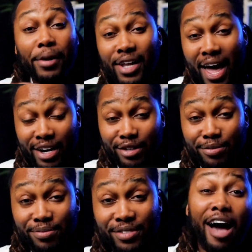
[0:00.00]

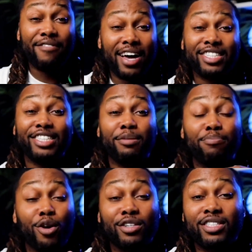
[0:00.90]
platinum. I've
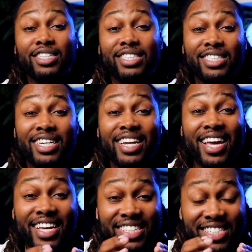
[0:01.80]
actually personally
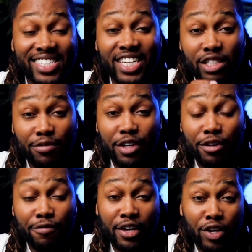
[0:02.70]
seen
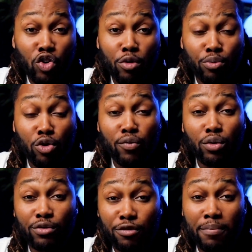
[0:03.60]
6-figure vehicle
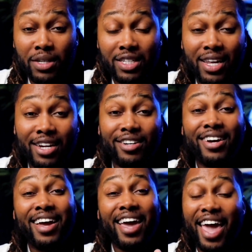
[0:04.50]
approvals from this
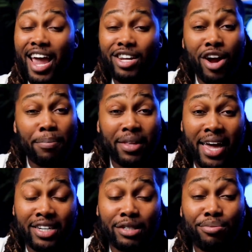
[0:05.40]
lender, and their
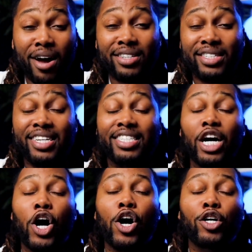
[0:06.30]
application process
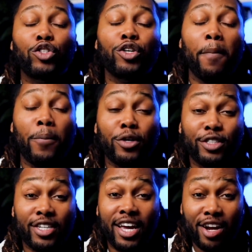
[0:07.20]
is
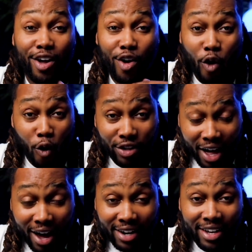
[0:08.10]
100%
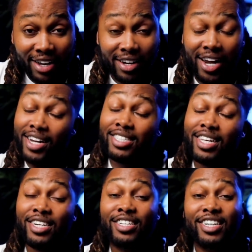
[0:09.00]
online. Now,
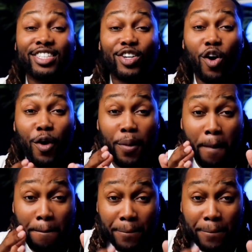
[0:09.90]
this lender is called